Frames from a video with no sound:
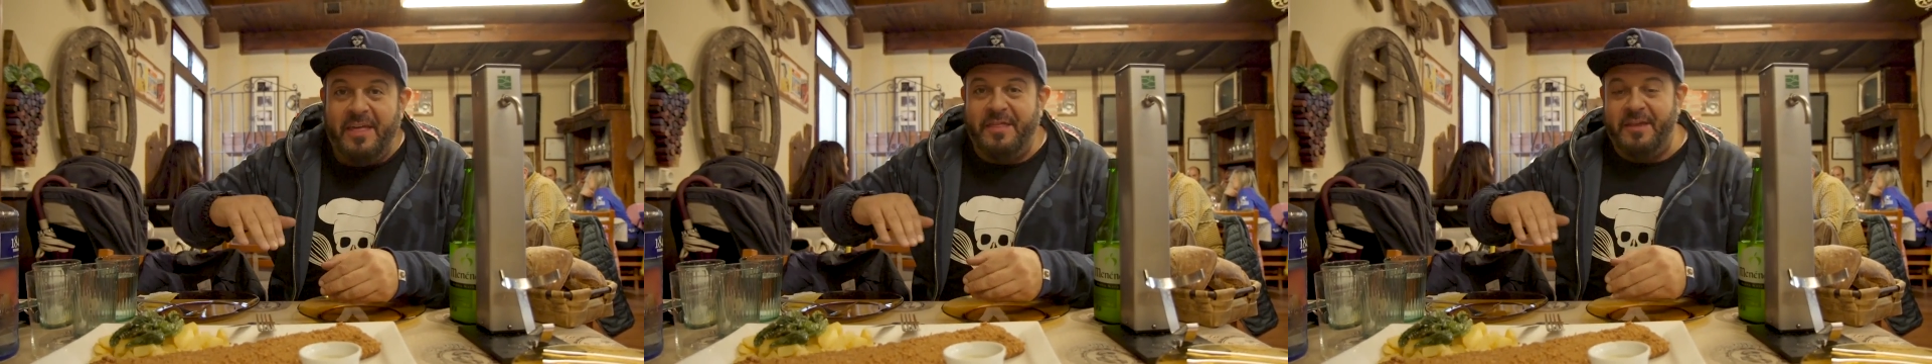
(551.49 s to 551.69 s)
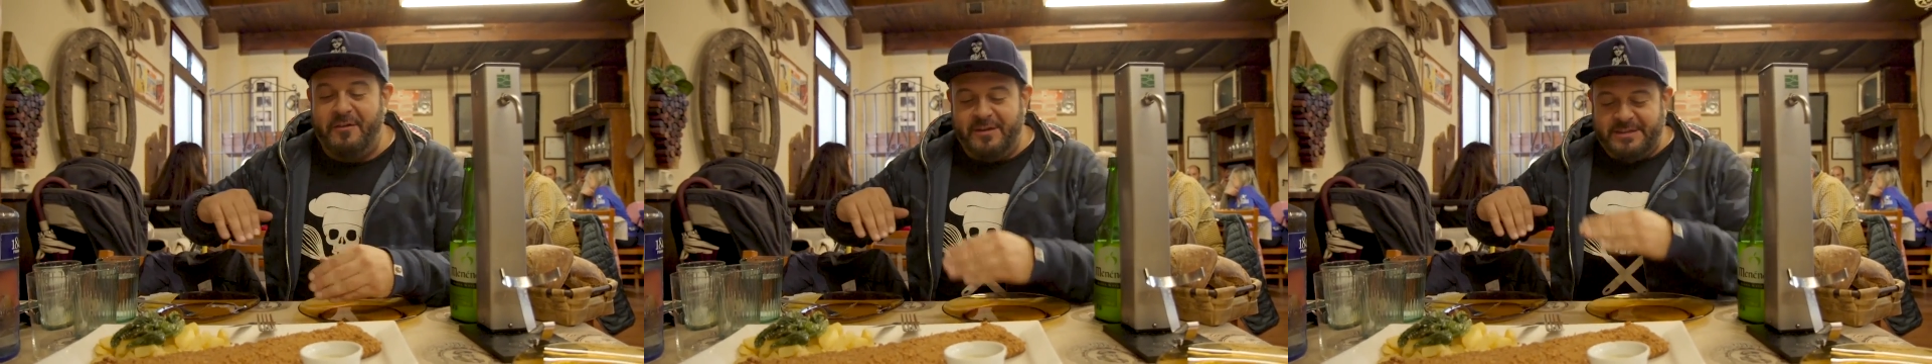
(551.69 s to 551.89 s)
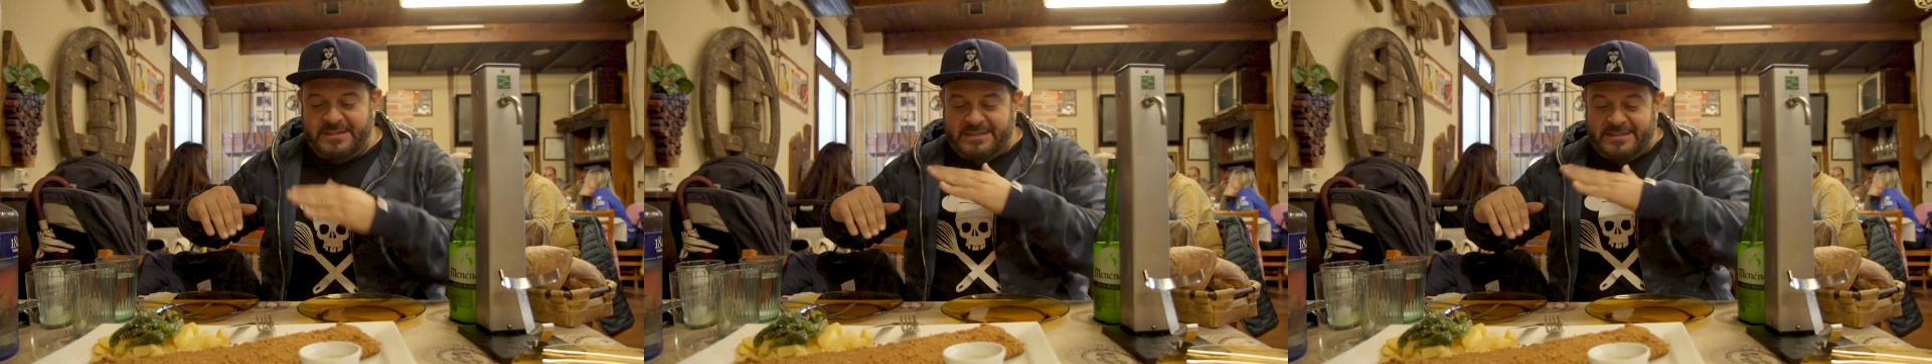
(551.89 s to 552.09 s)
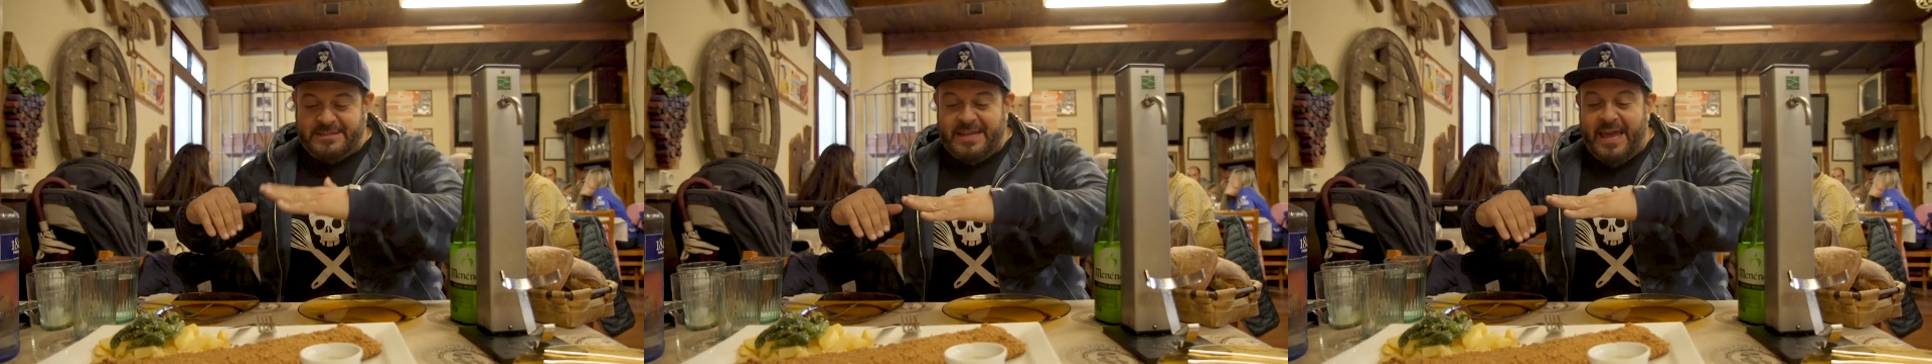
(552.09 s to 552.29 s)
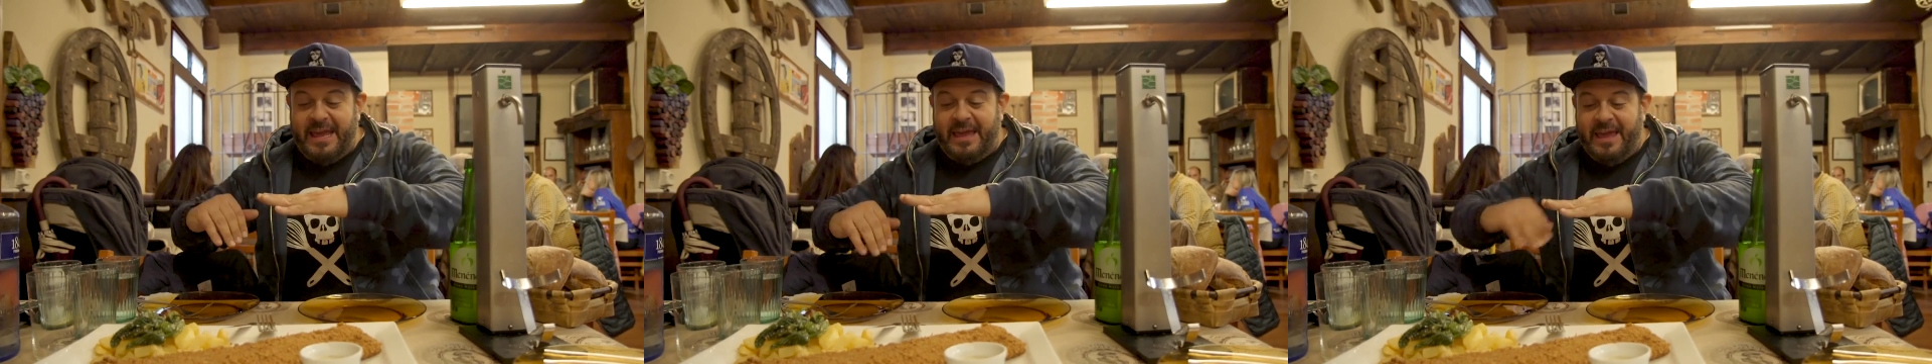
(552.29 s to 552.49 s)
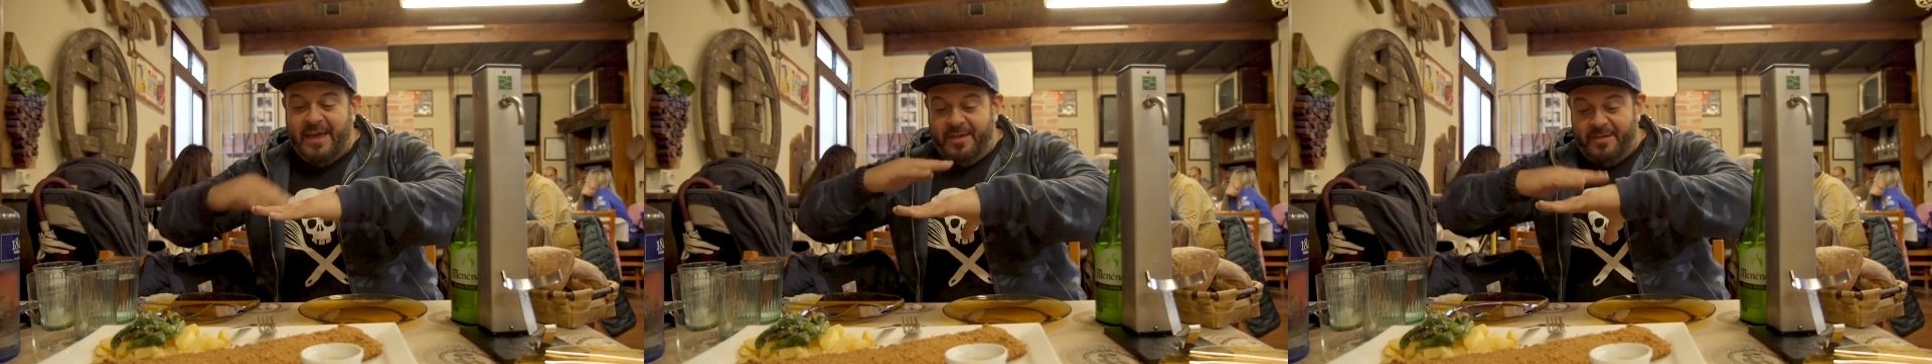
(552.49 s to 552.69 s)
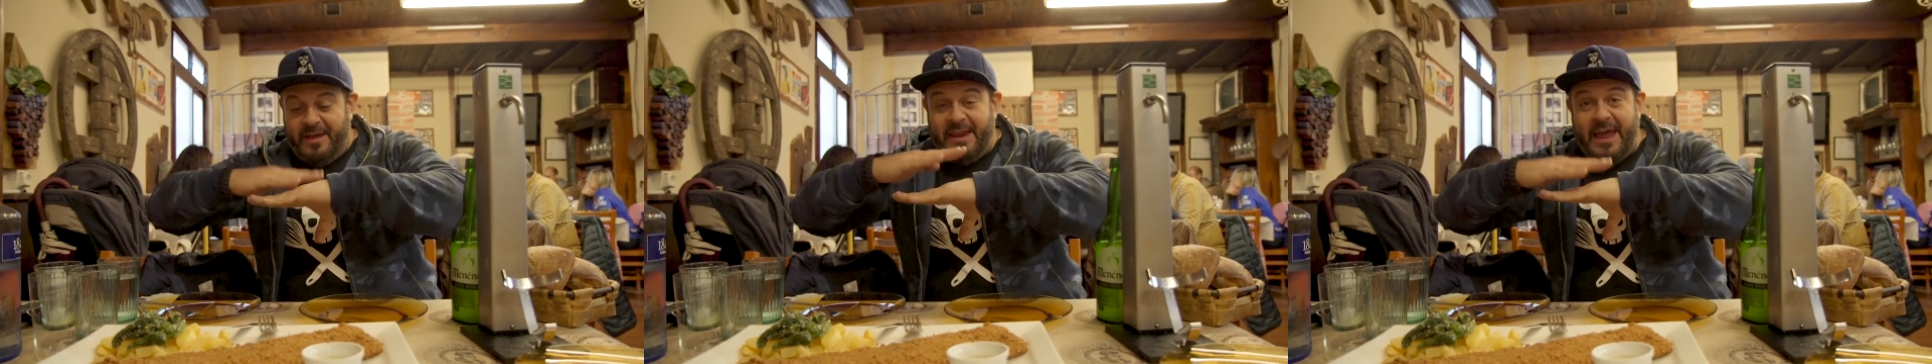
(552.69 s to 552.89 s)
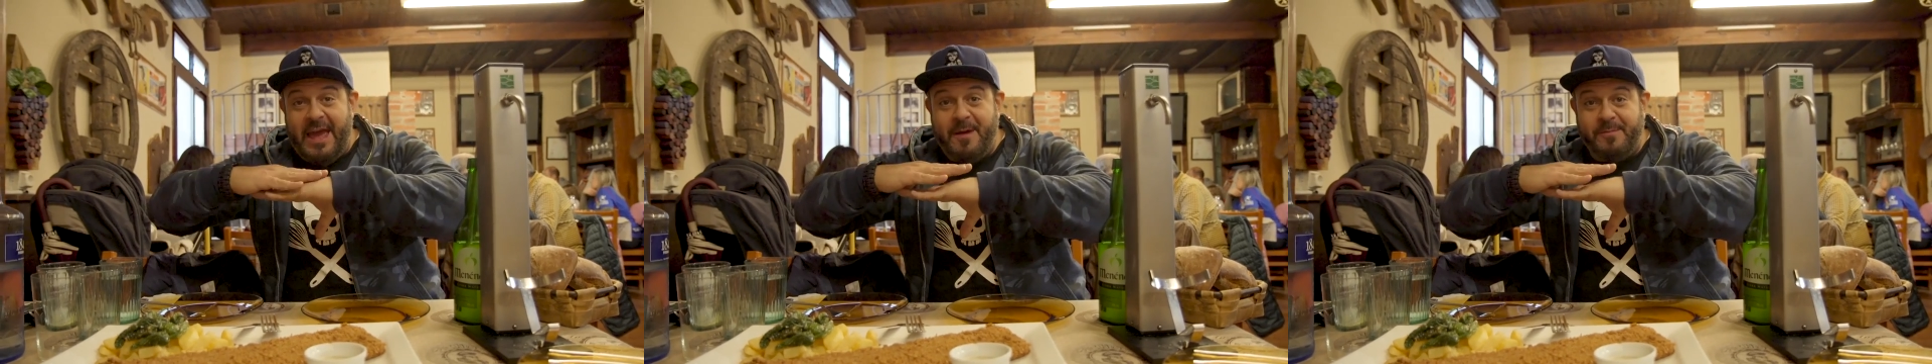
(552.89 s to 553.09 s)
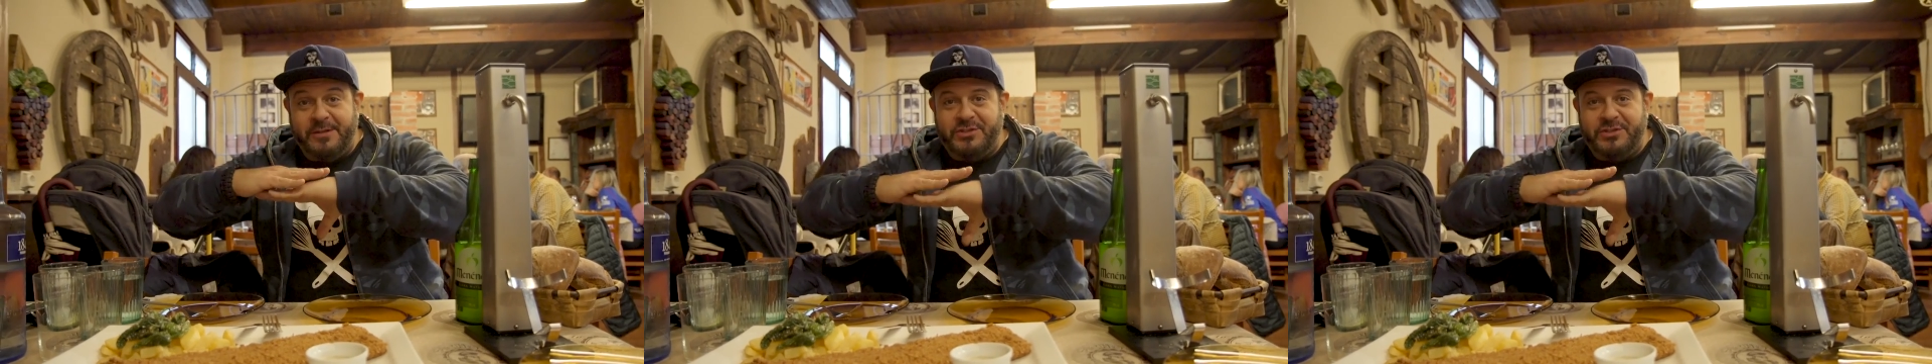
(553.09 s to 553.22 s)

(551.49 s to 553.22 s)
There is steak, then ham